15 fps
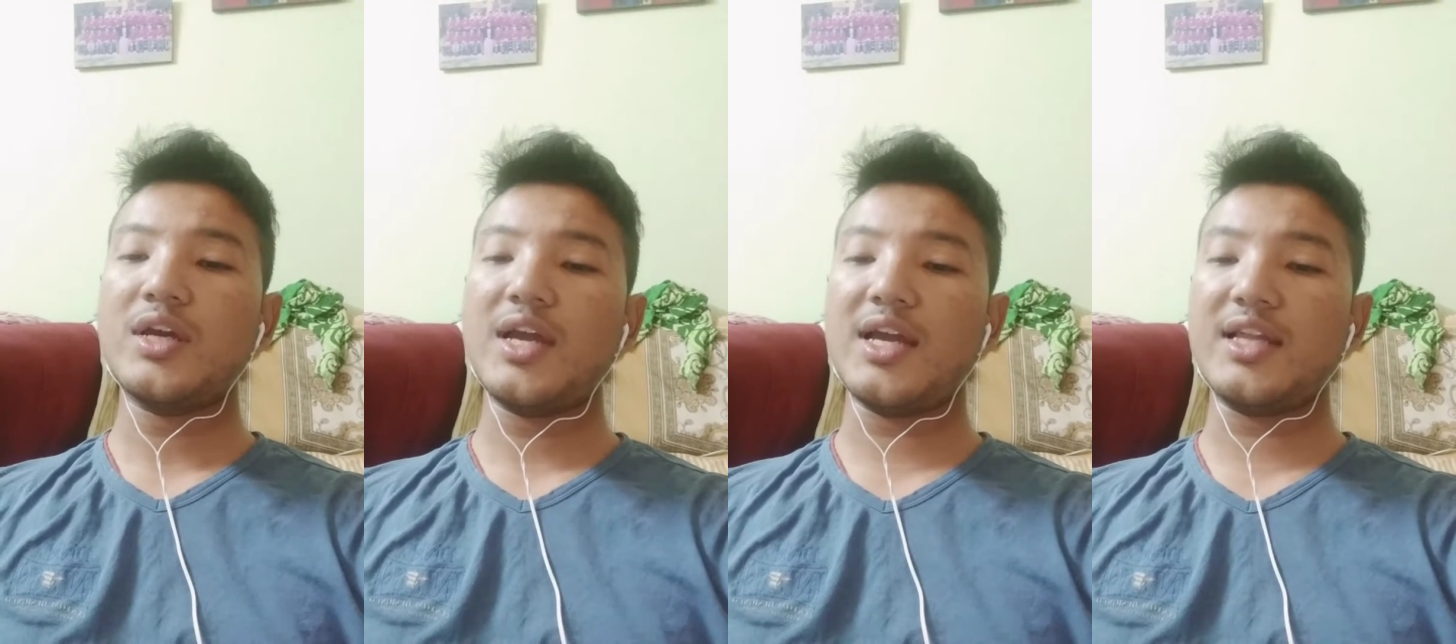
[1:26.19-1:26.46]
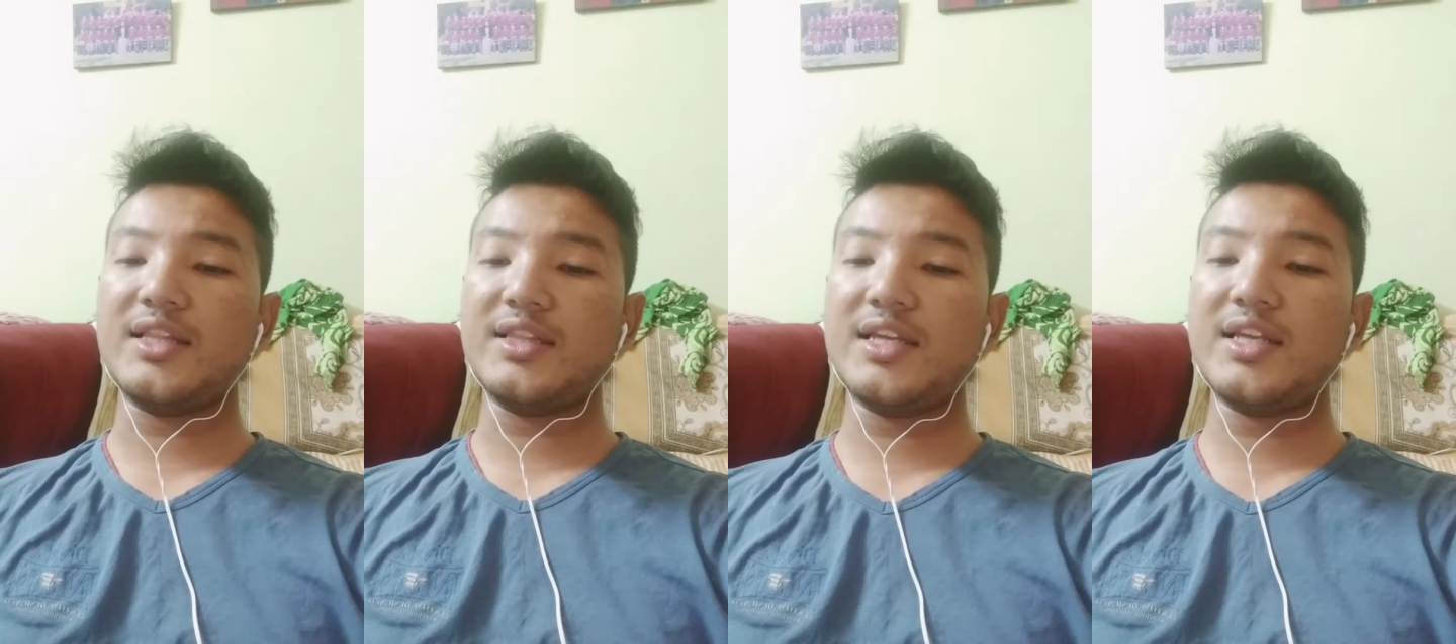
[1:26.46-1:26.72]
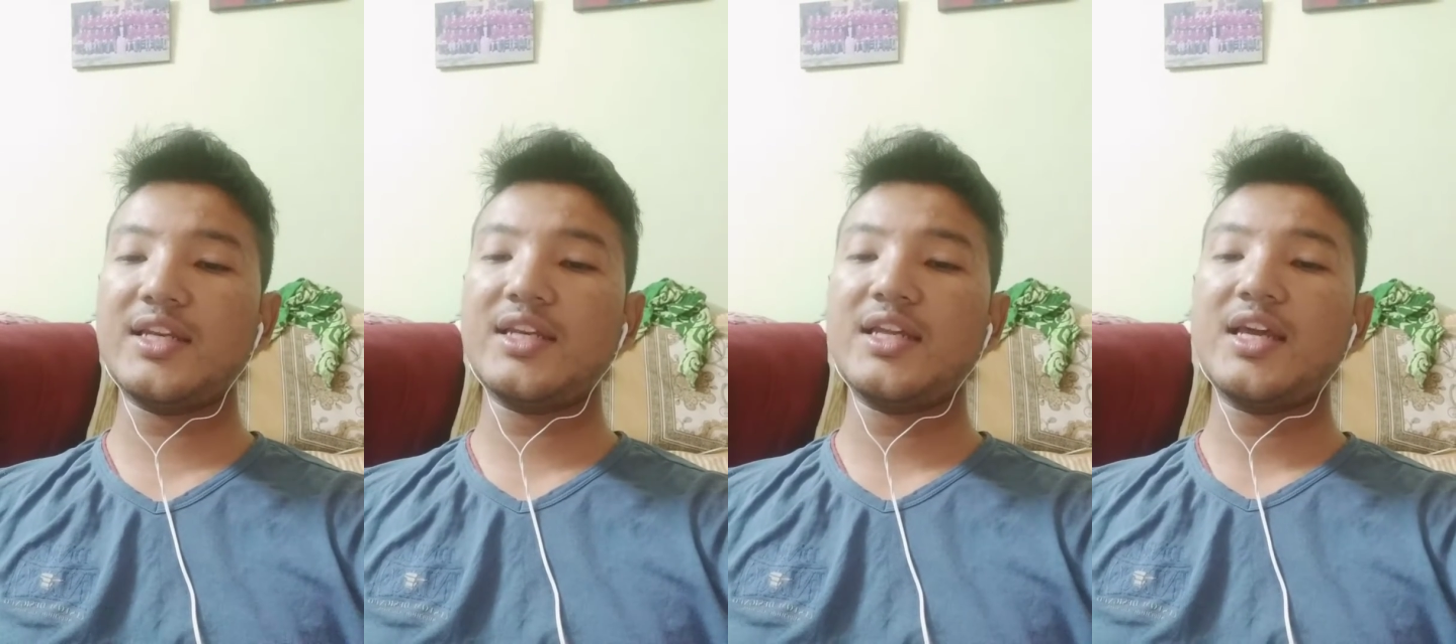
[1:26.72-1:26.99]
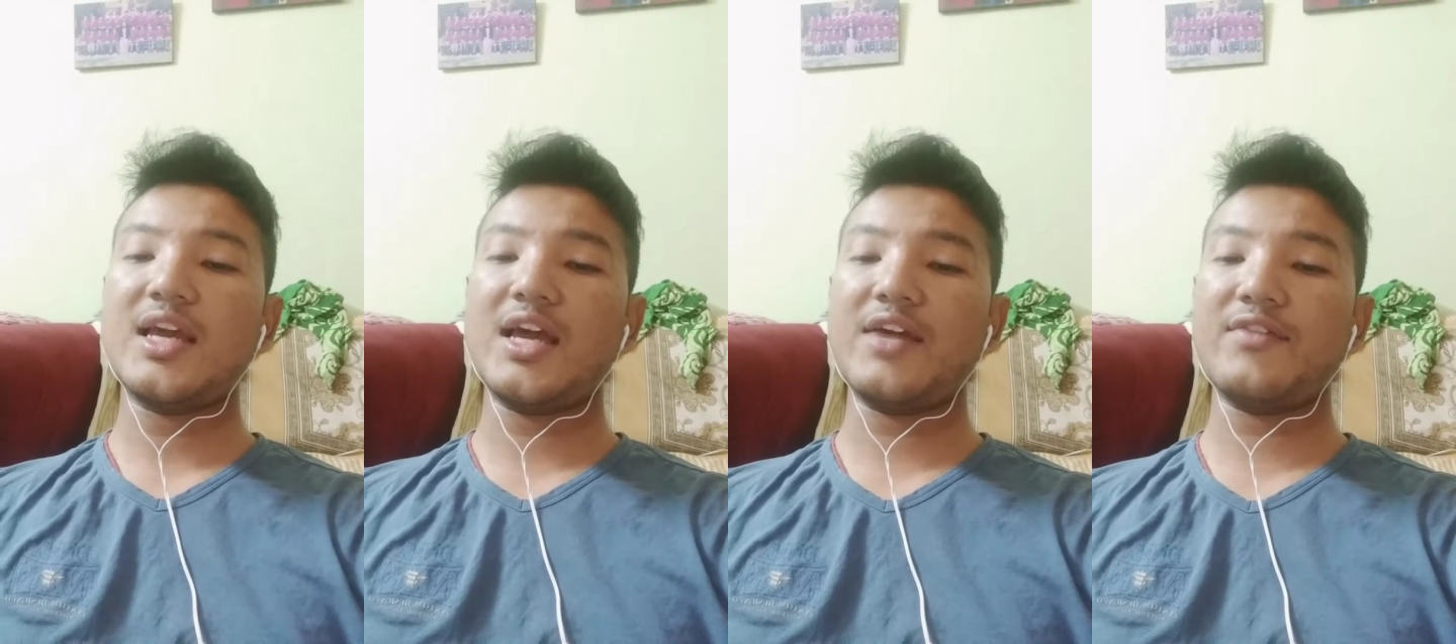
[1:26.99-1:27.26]
and then
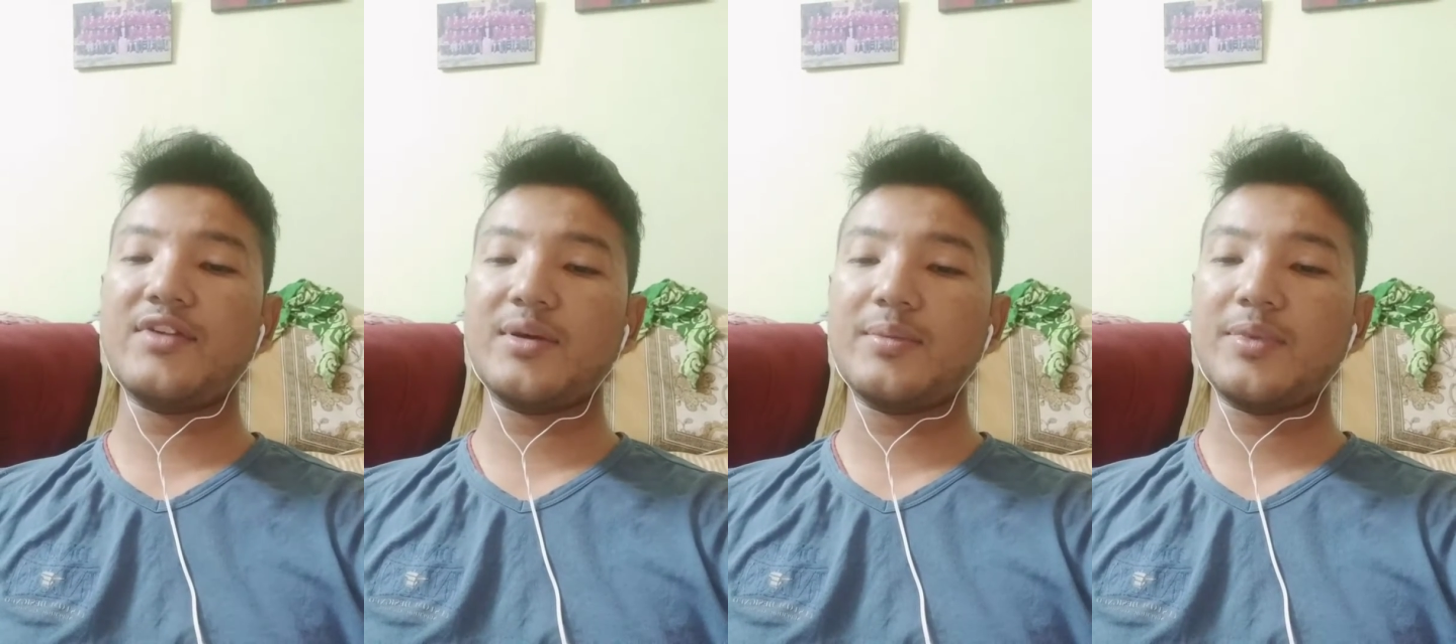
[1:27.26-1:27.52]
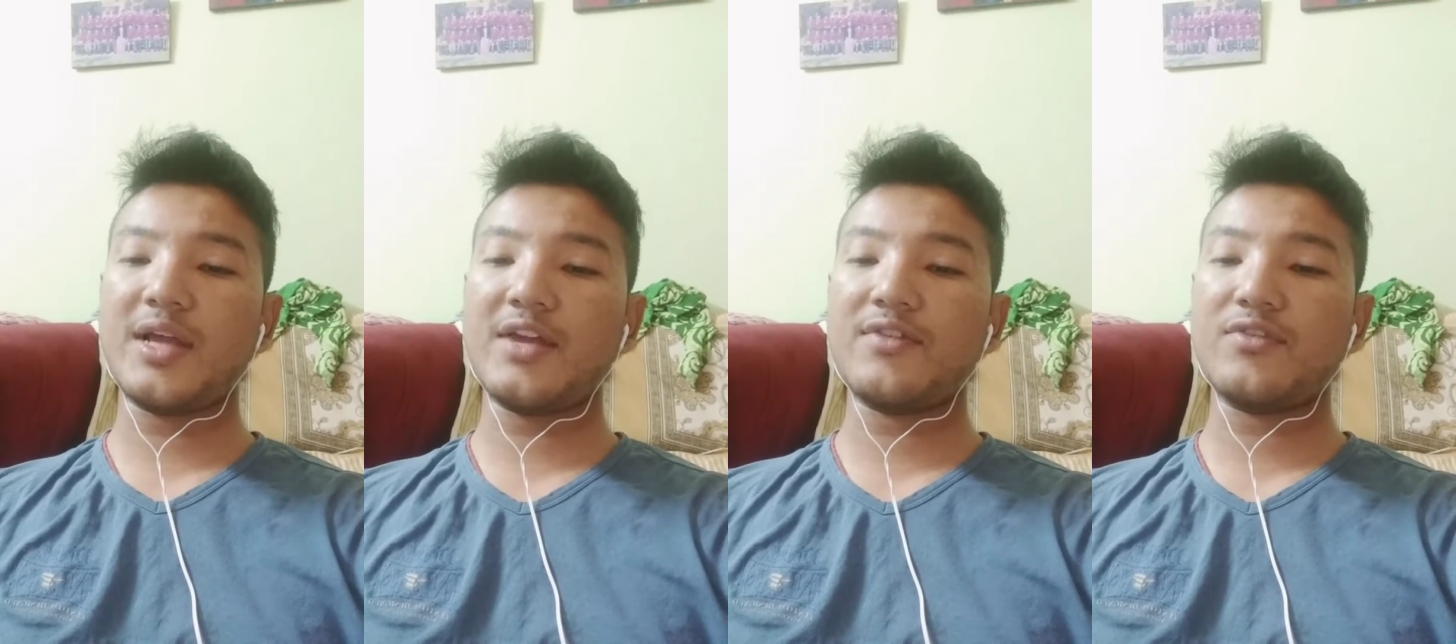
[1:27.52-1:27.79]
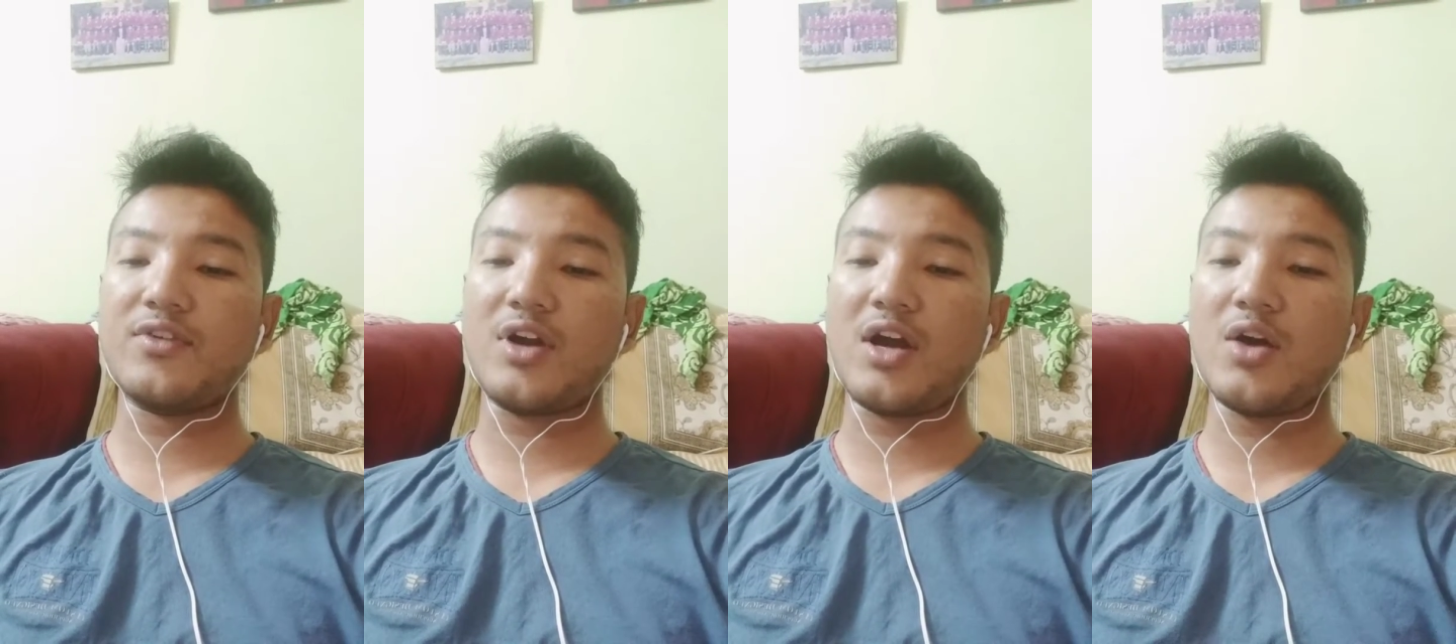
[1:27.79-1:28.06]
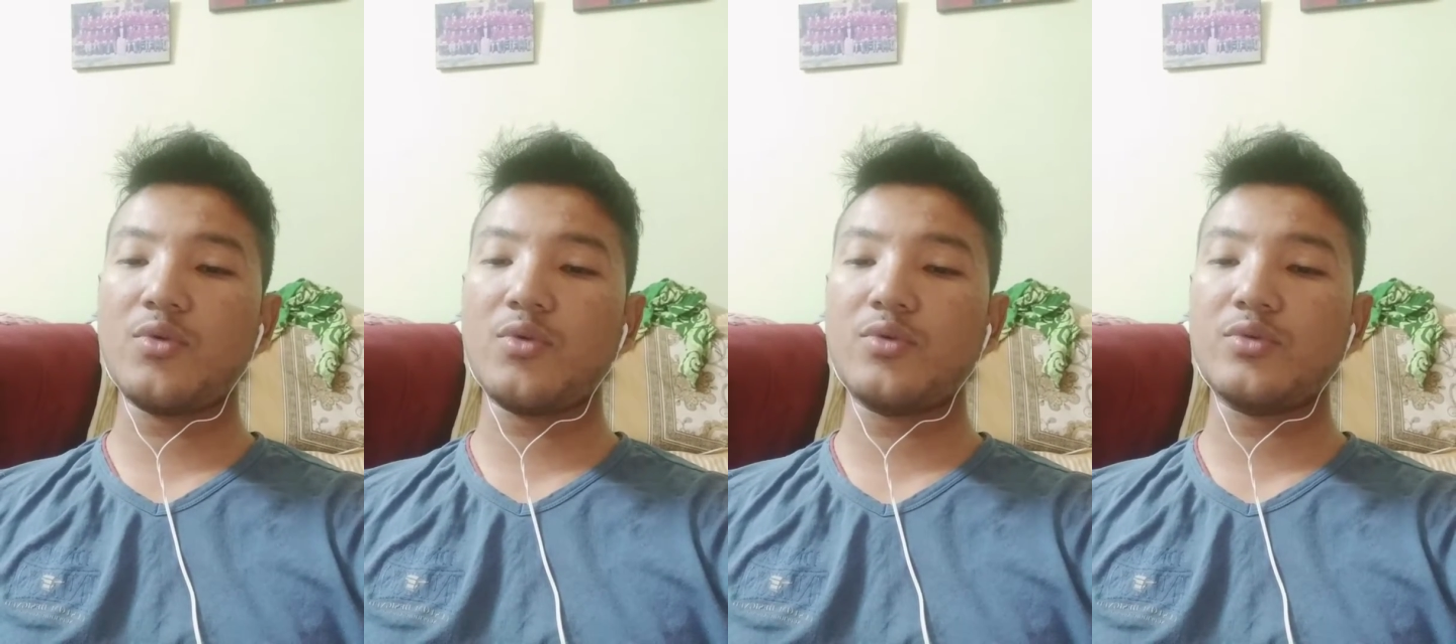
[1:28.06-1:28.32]
having a plan for
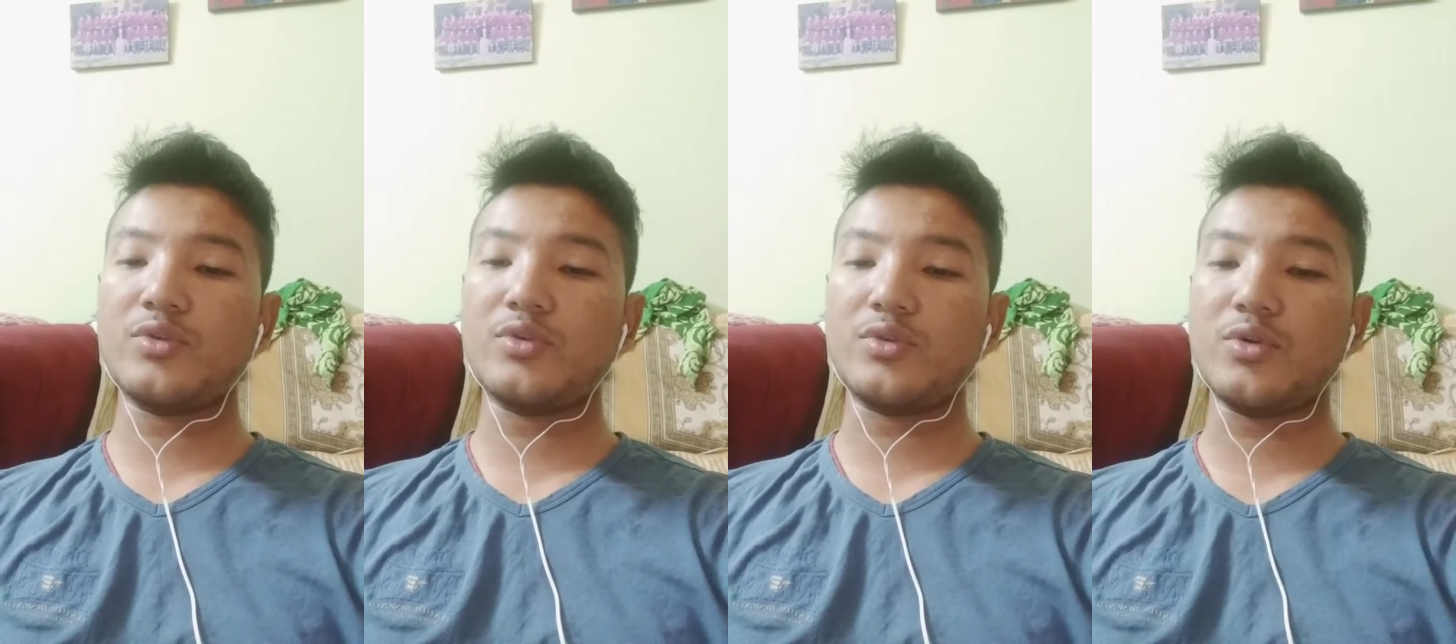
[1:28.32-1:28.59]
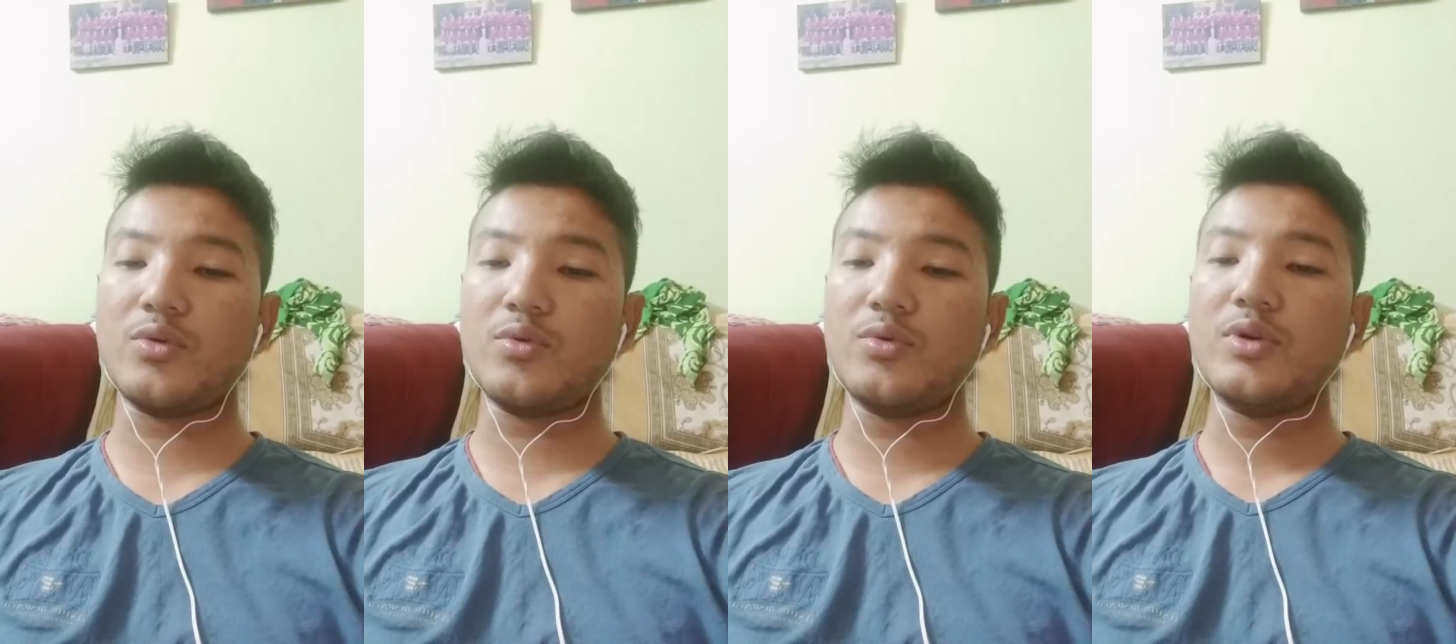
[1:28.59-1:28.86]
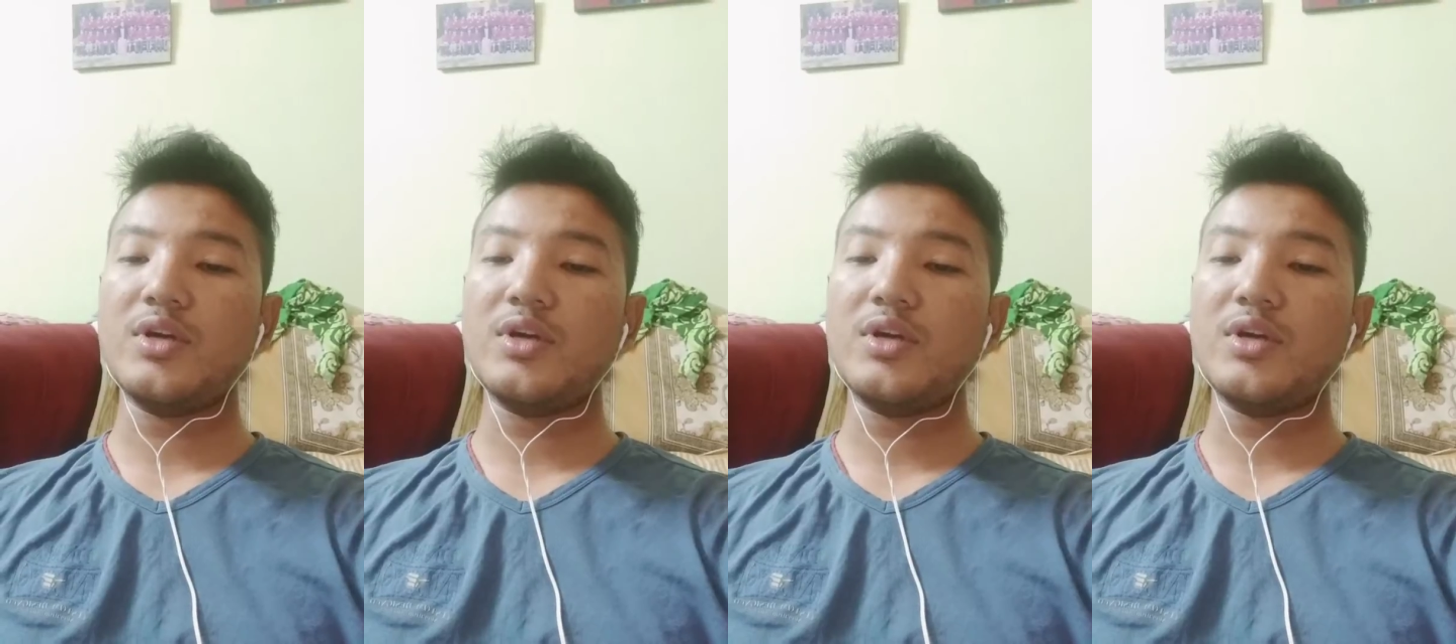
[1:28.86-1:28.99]
how to go